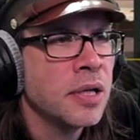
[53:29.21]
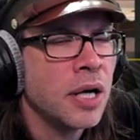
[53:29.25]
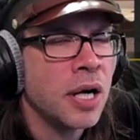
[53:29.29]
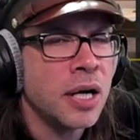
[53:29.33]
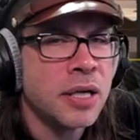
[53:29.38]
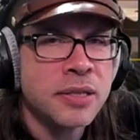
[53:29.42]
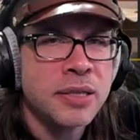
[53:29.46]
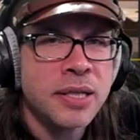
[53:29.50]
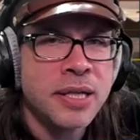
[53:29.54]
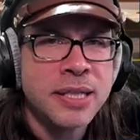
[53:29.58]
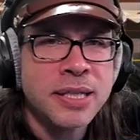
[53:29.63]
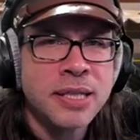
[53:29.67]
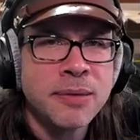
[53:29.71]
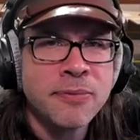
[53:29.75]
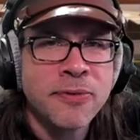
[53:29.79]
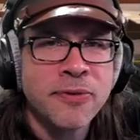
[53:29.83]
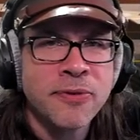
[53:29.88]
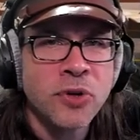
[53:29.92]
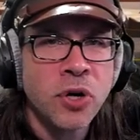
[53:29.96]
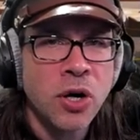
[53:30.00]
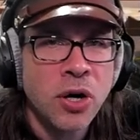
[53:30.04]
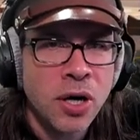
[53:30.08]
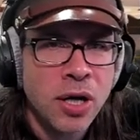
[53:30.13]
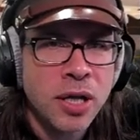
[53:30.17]
Unlock them
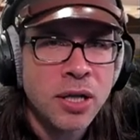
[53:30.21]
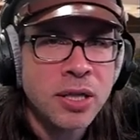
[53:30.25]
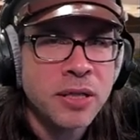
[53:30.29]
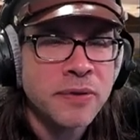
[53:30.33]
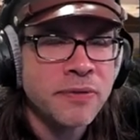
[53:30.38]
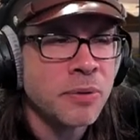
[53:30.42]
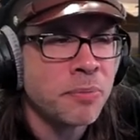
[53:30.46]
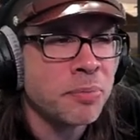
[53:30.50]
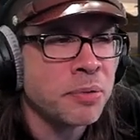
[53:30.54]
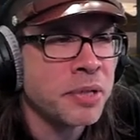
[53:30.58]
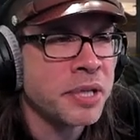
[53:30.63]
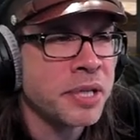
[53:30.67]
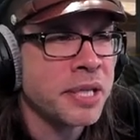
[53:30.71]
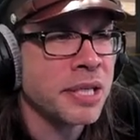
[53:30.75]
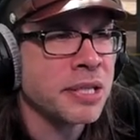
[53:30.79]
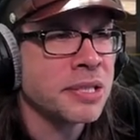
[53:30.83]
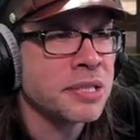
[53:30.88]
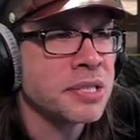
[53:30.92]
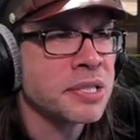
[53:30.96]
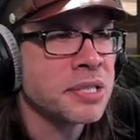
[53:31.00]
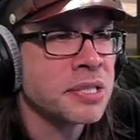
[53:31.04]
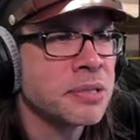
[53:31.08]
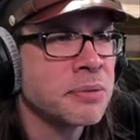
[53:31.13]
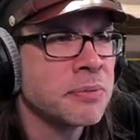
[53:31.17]
for all of the planes.